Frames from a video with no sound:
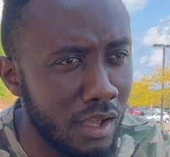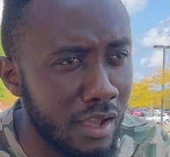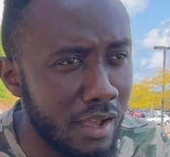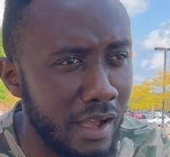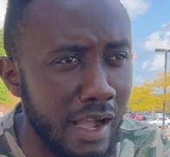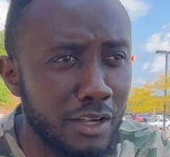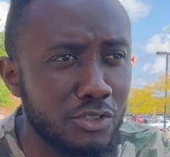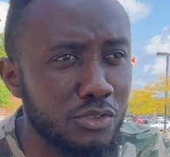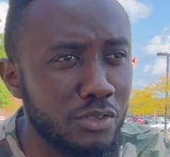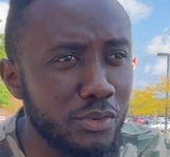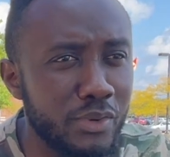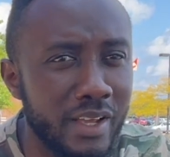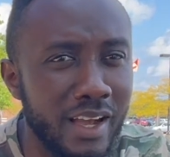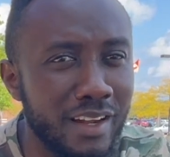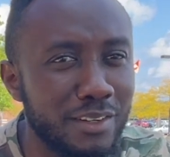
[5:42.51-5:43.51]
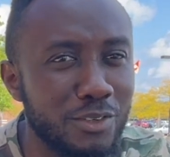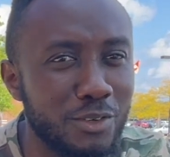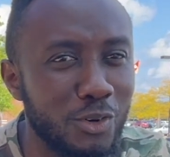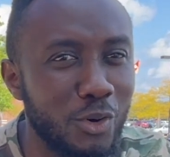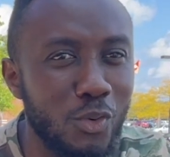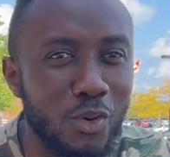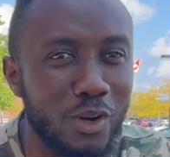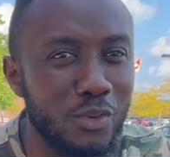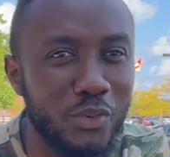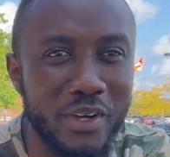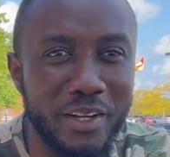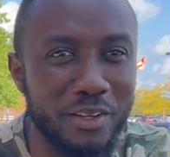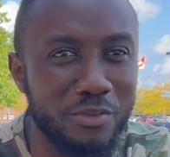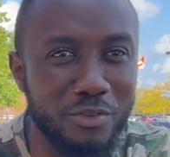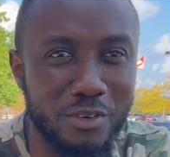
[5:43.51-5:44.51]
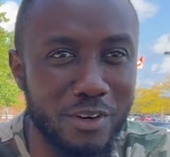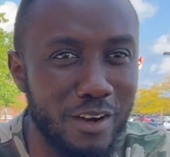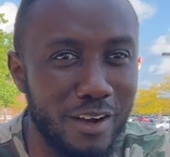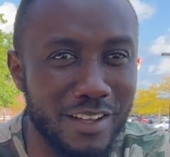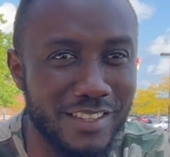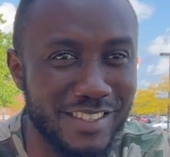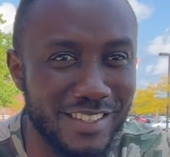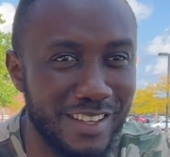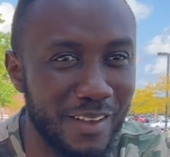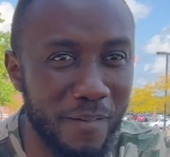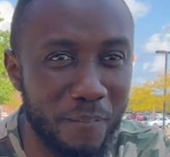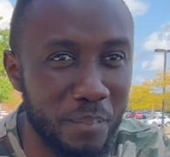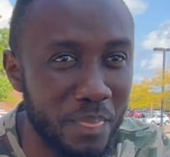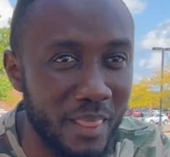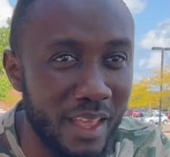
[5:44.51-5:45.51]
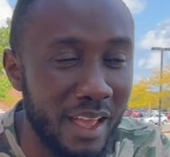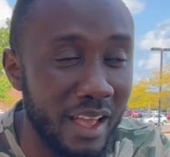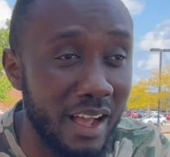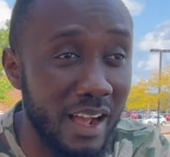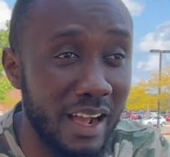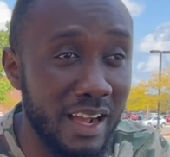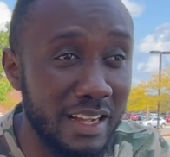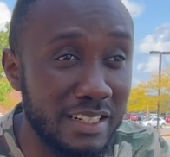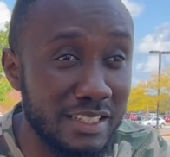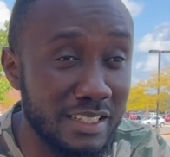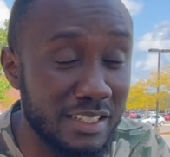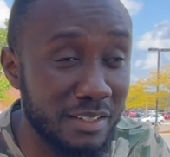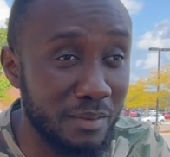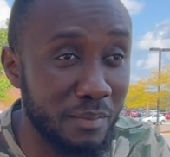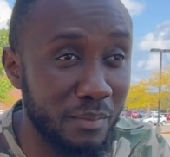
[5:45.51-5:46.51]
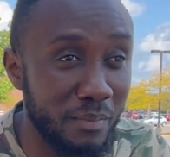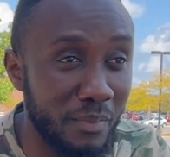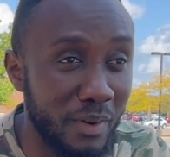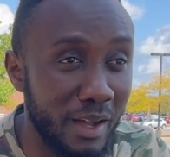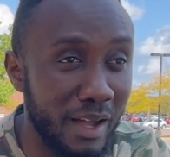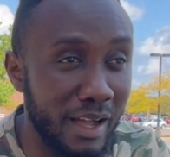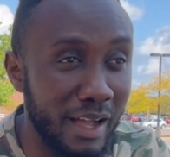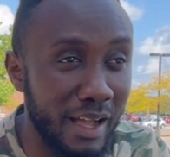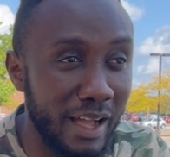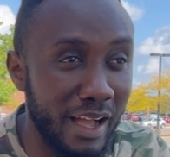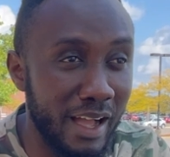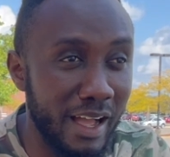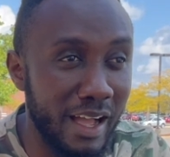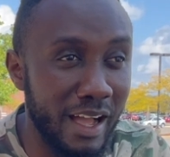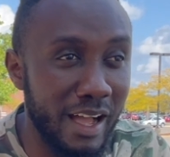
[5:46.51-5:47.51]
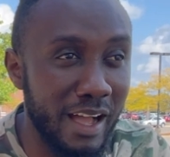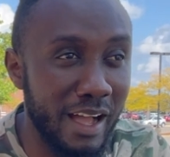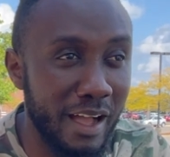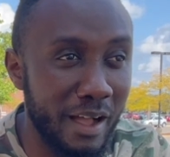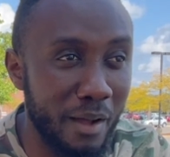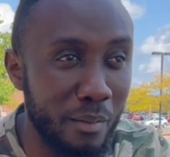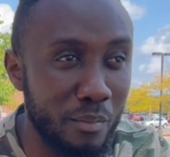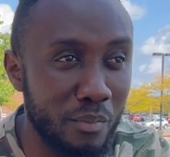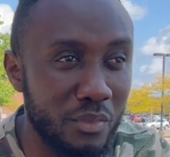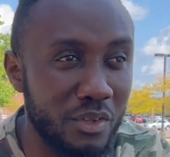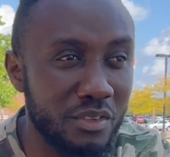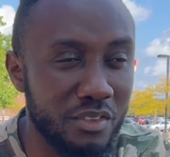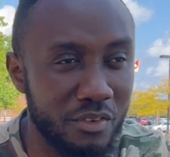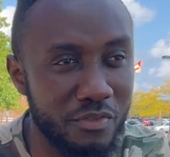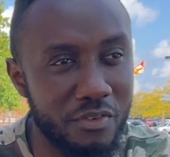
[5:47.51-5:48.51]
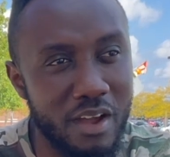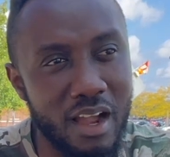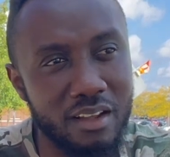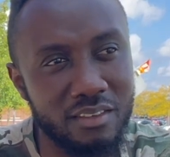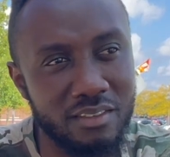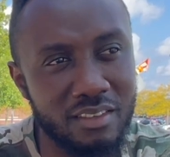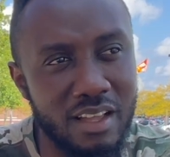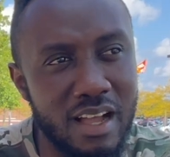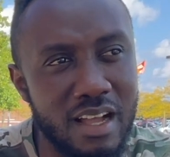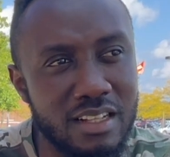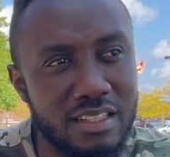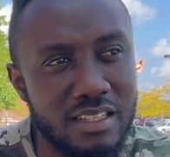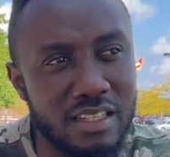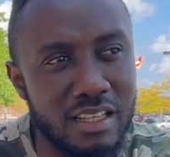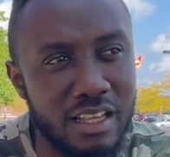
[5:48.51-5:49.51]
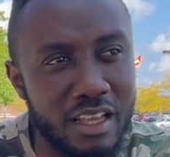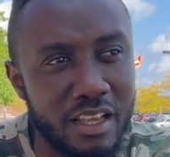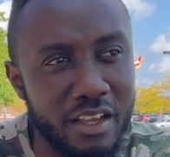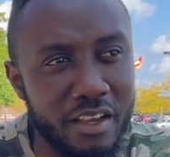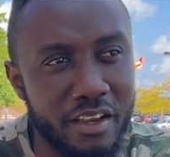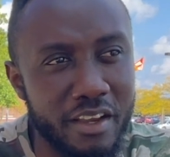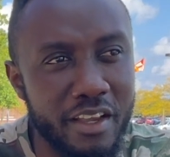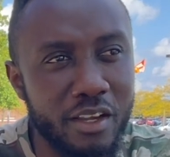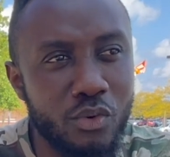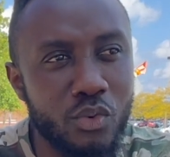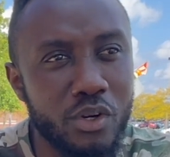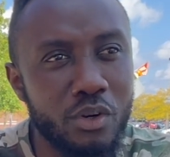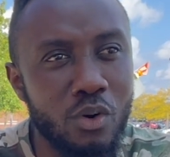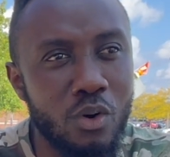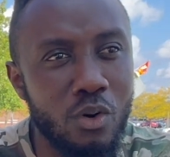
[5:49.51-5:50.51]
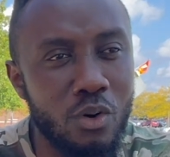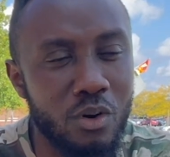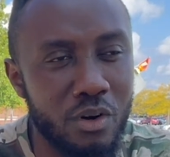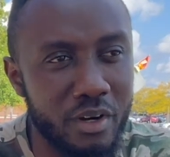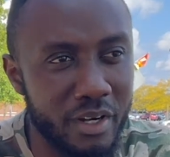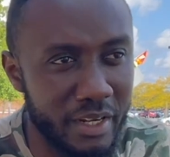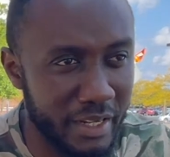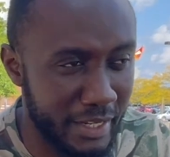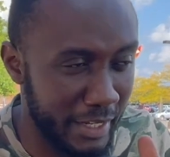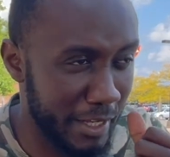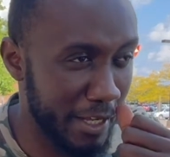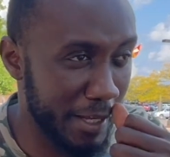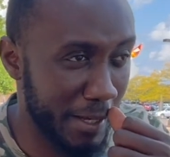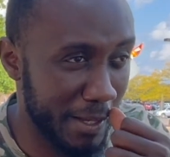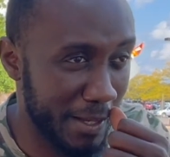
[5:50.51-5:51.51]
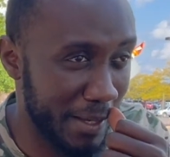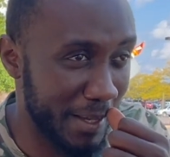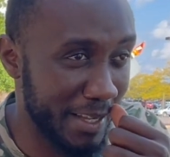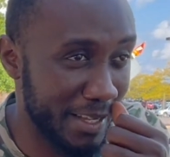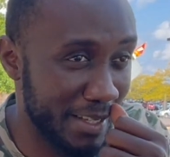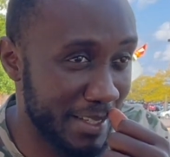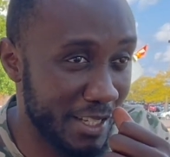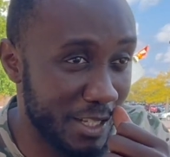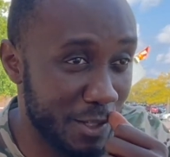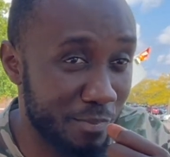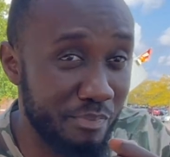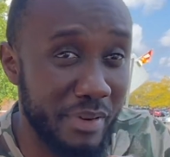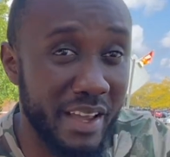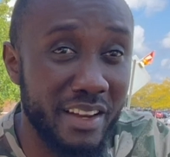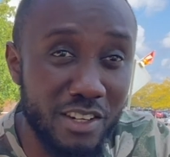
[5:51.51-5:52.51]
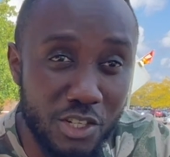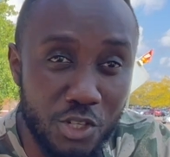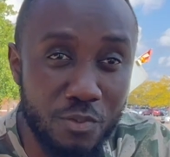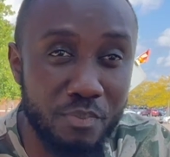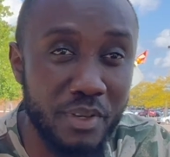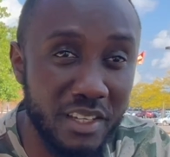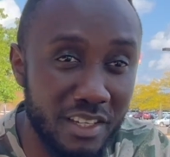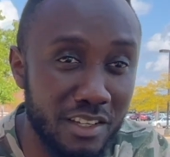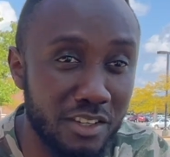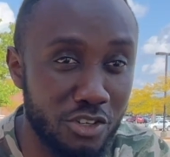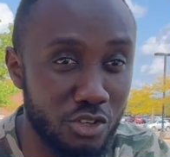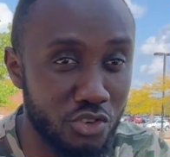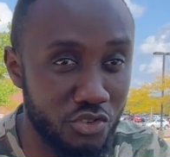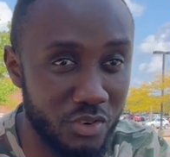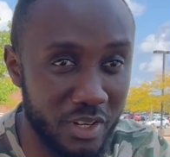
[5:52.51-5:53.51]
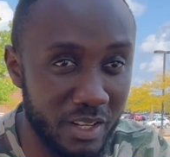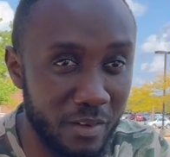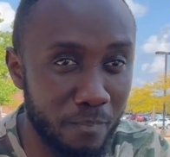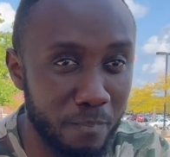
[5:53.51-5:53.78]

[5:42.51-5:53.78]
Actually, we had no one waiting for us. And the fact that Ecuador is a Spanish-speaking country,